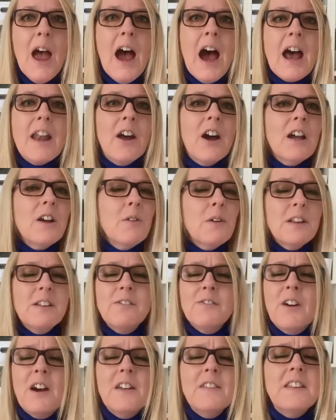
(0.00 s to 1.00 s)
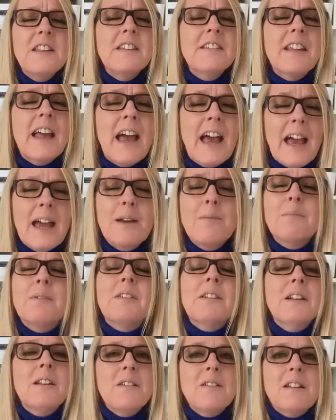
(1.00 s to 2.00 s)
And I always find this
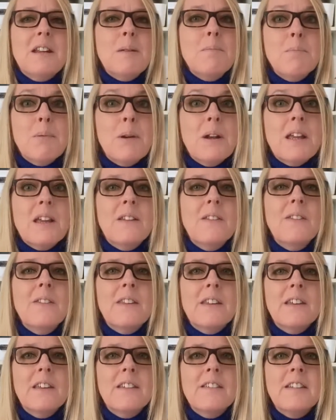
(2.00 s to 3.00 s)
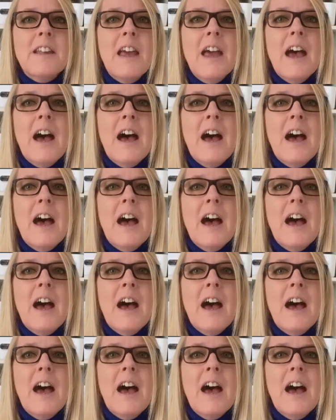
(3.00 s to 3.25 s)
absolutely brilliant that